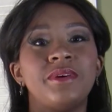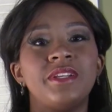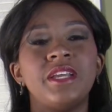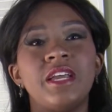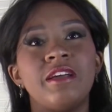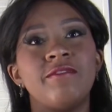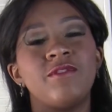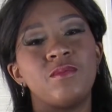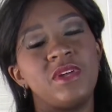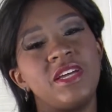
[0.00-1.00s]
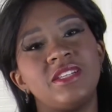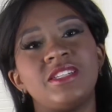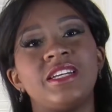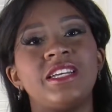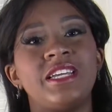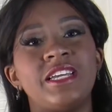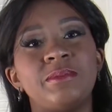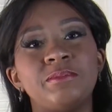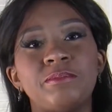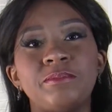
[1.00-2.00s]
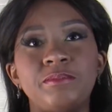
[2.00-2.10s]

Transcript: but for me it's like a game.